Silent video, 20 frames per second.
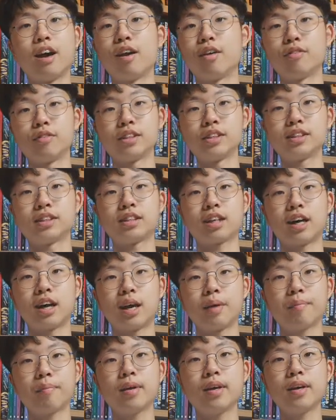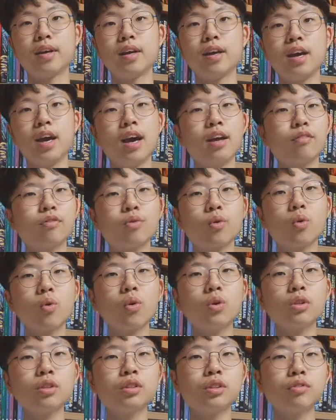of its time. And of
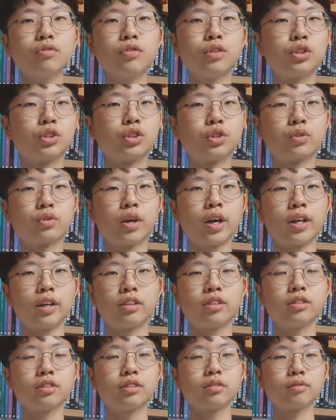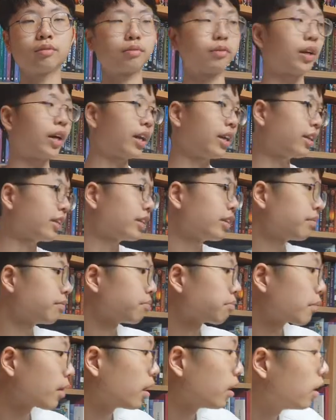course, future writers like
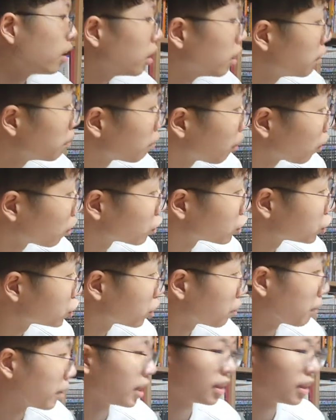Polly Shulman